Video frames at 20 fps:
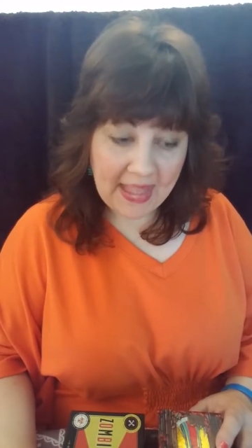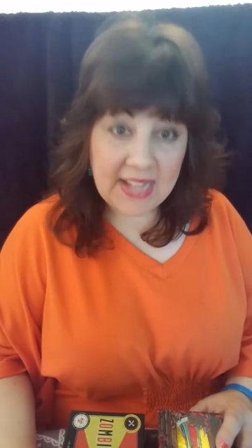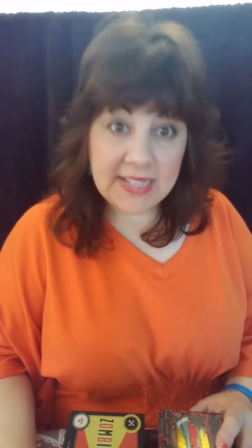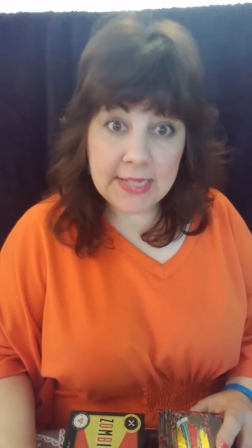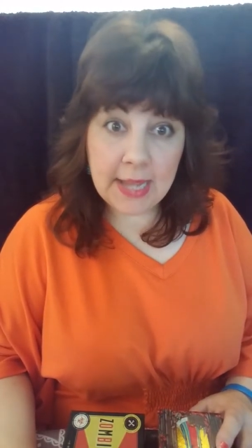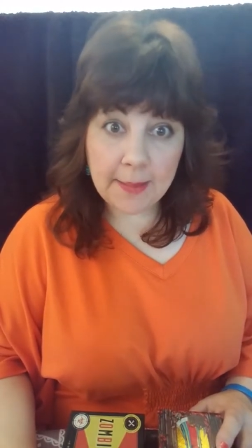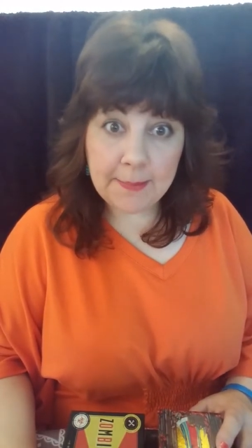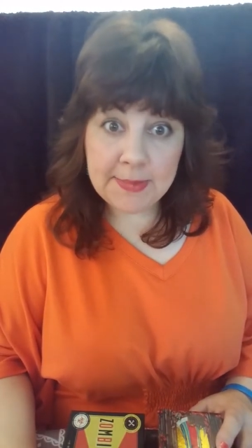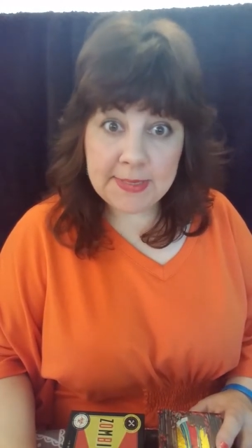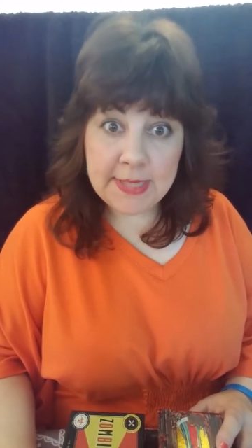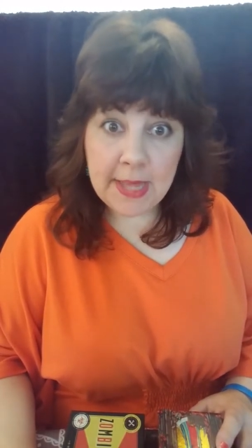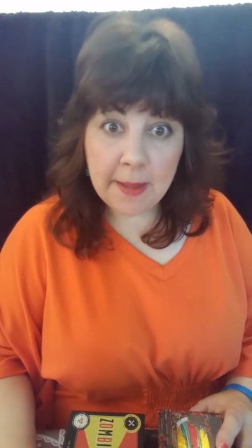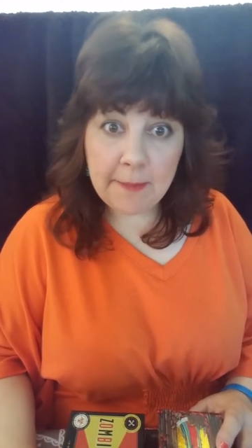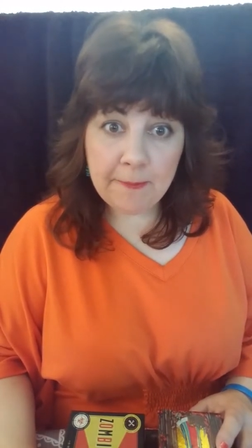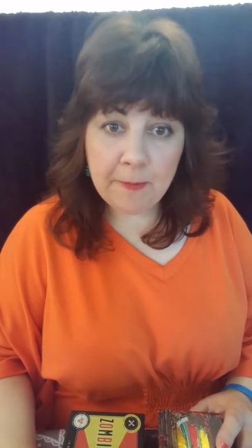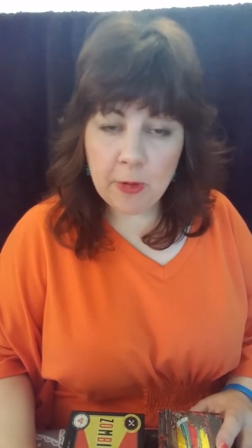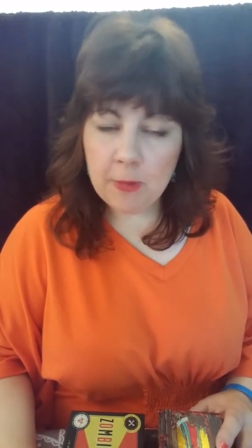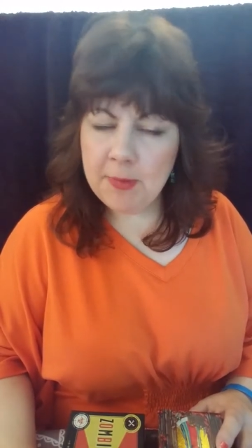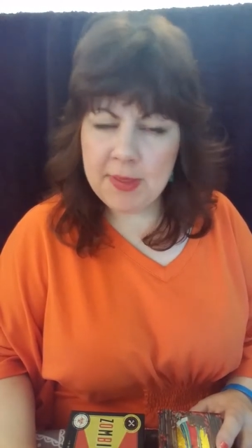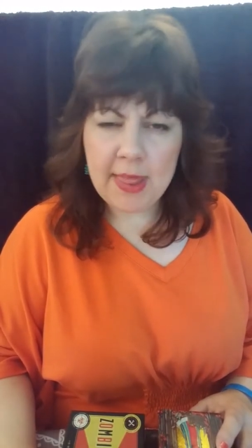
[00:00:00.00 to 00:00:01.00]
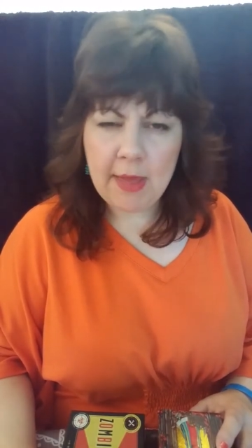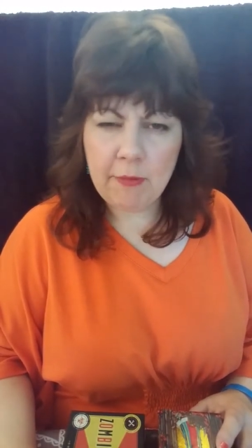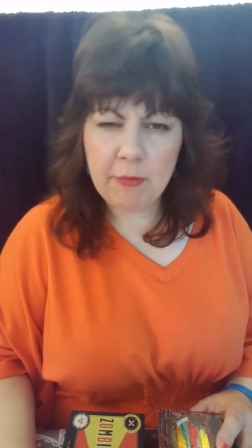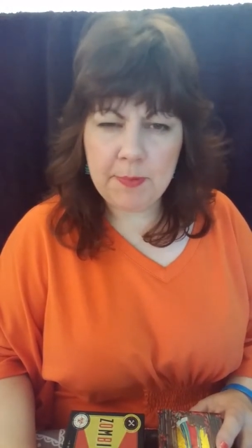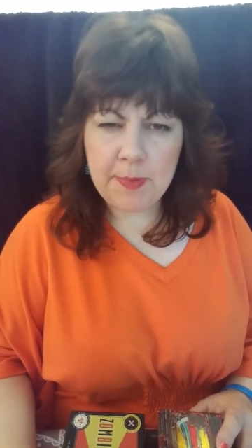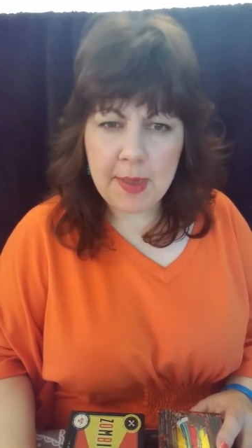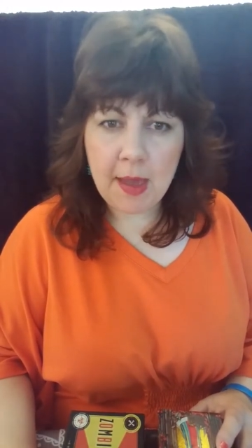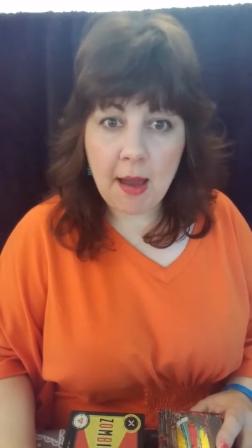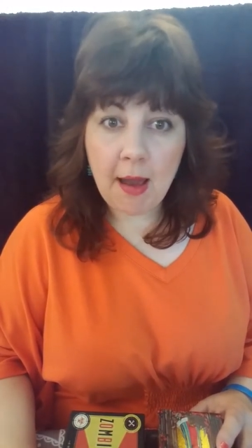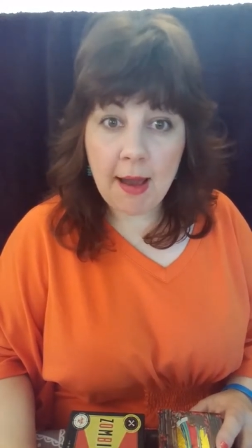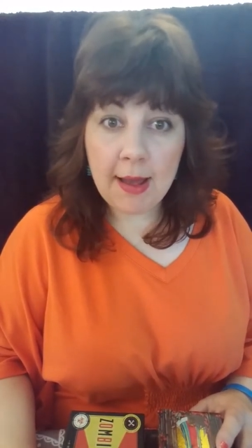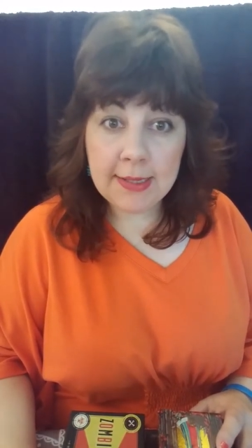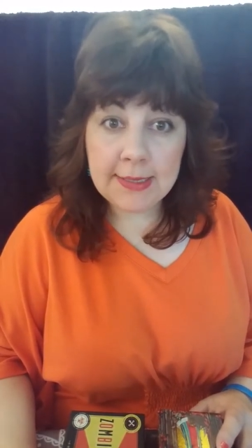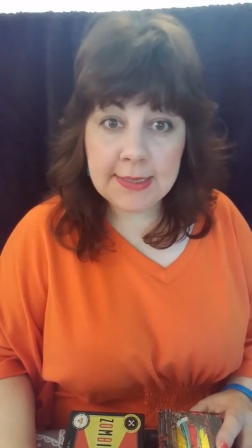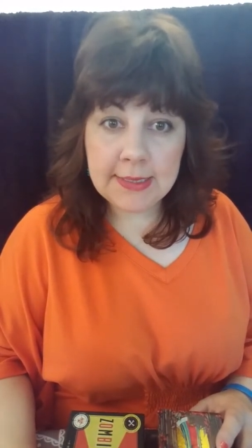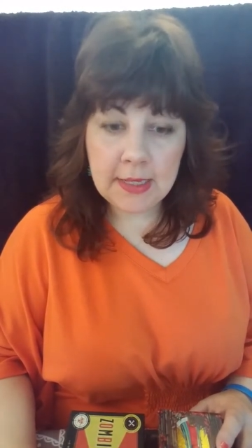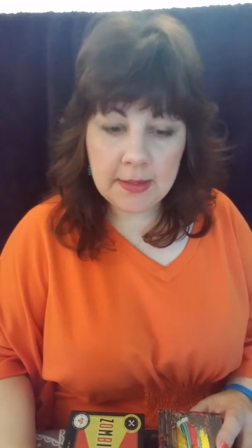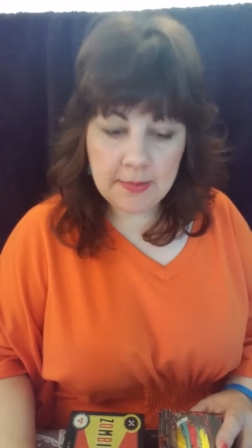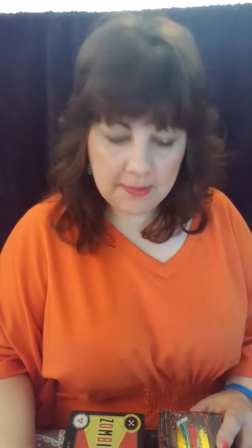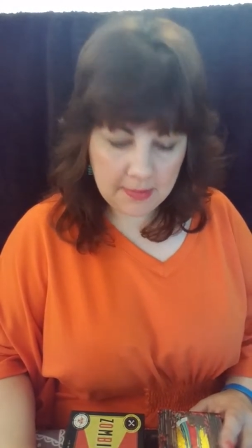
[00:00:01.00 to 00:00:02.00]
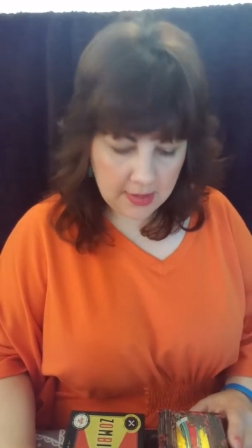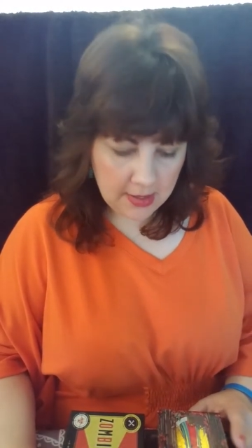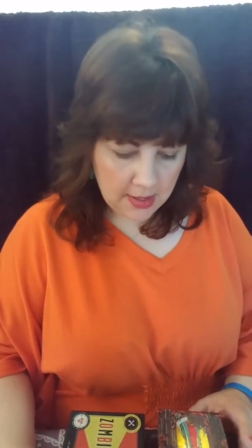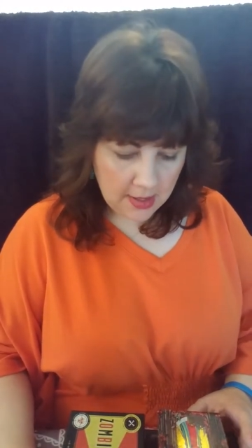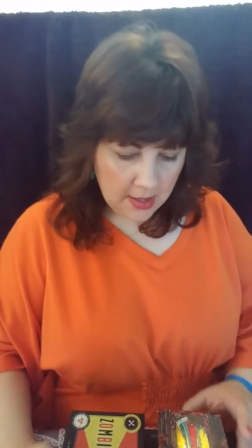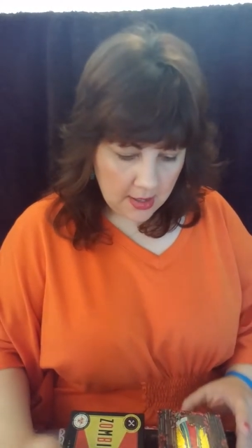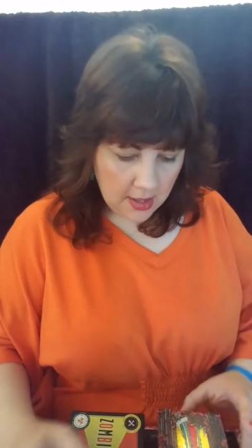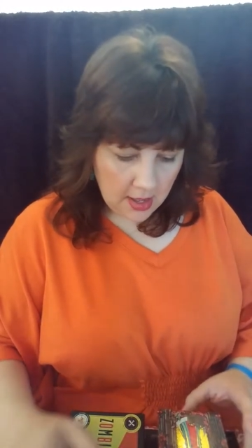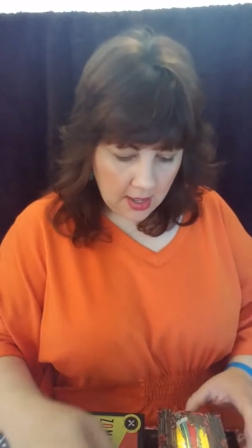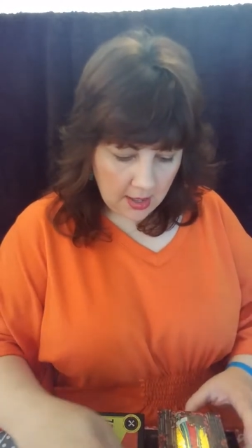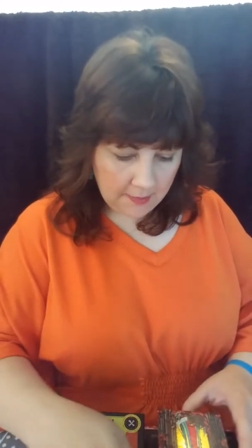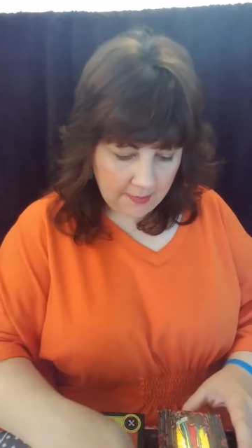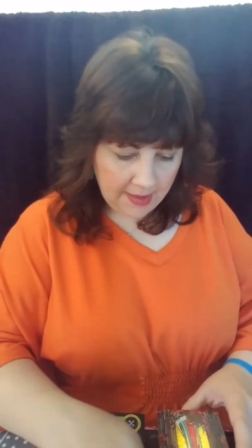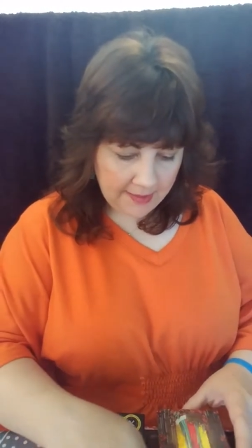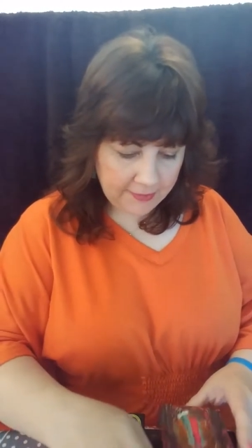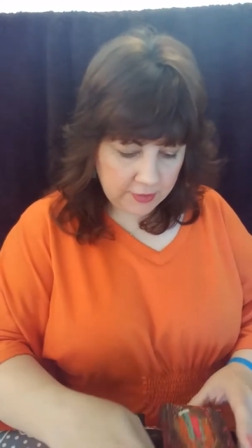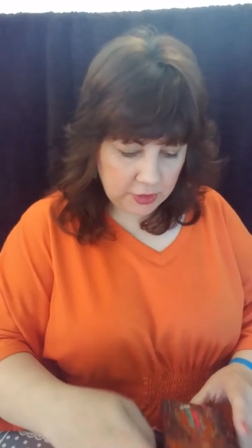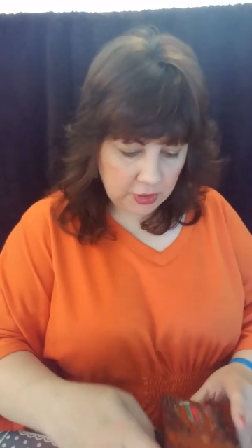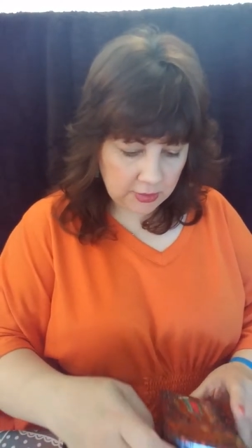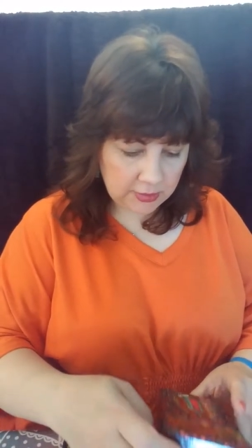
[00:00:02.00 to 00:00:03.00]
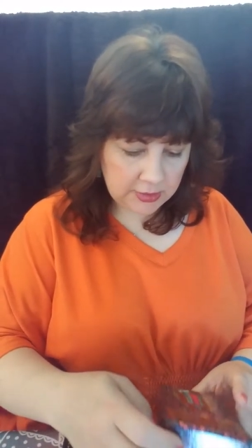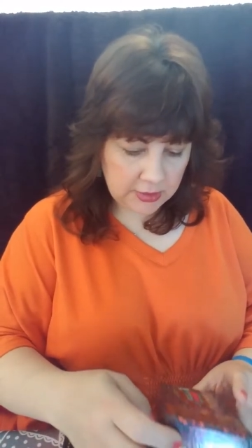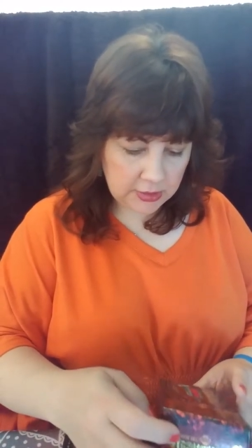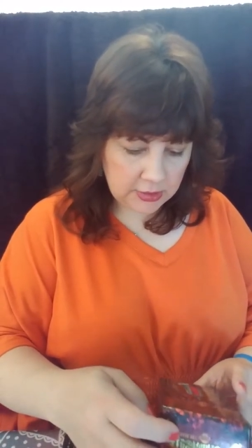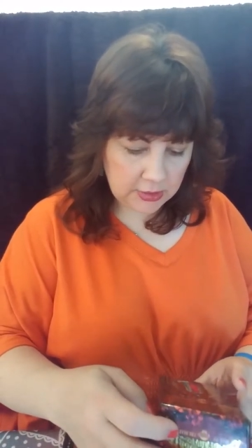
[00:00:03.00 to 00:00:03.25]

timestamp for me, that would be awesome. Um, I've chosen